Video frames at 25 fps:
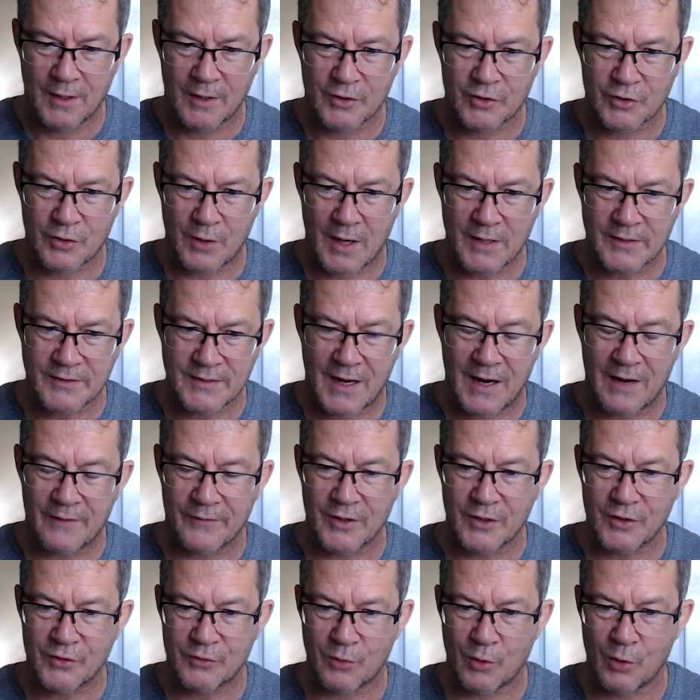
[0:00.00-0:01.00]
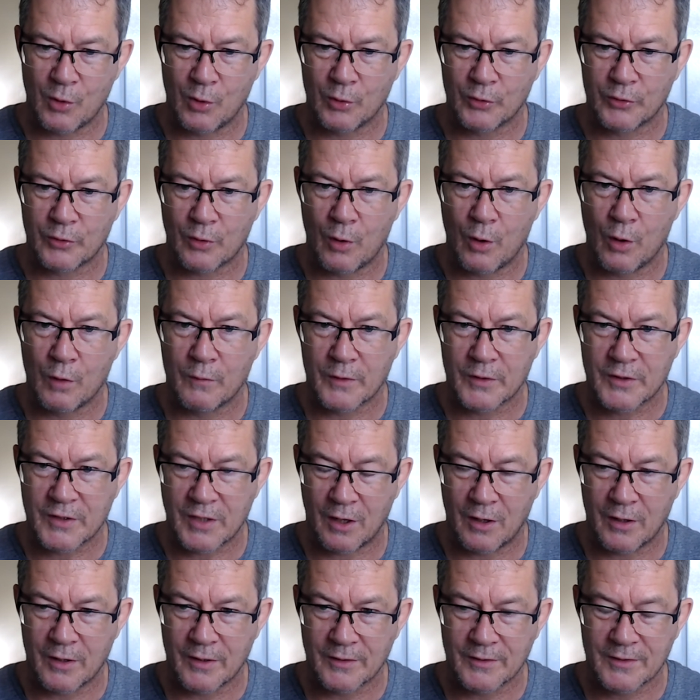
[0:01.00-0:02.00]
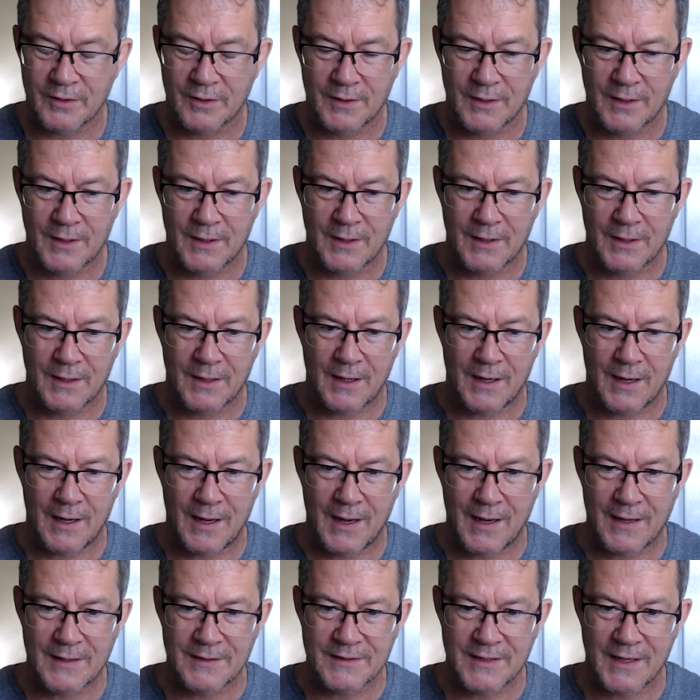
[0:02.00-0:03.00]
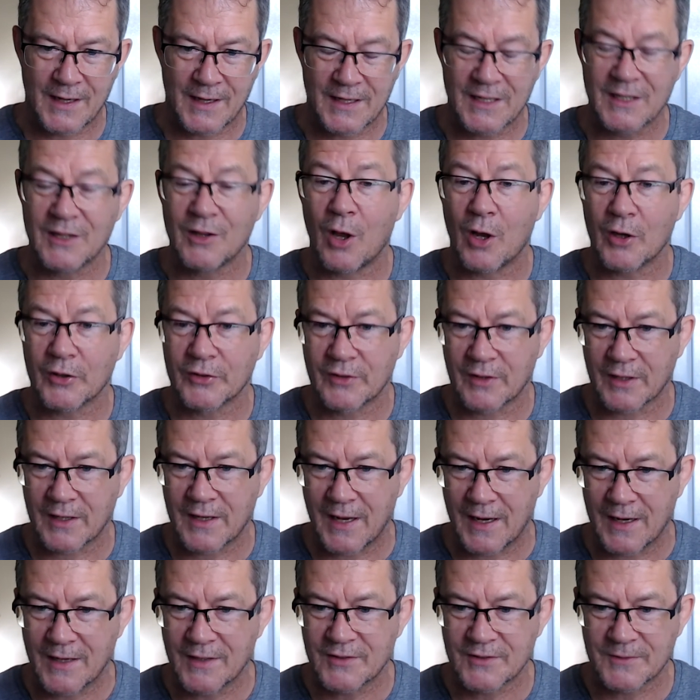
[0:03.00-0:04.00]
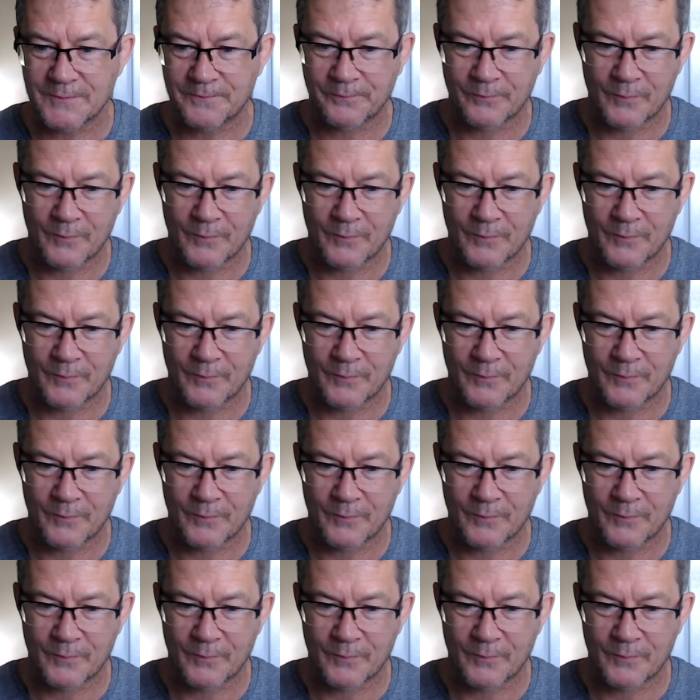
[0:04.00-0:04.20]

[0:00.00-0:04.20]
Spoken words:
trying to have these rules overturned, and he lost the case.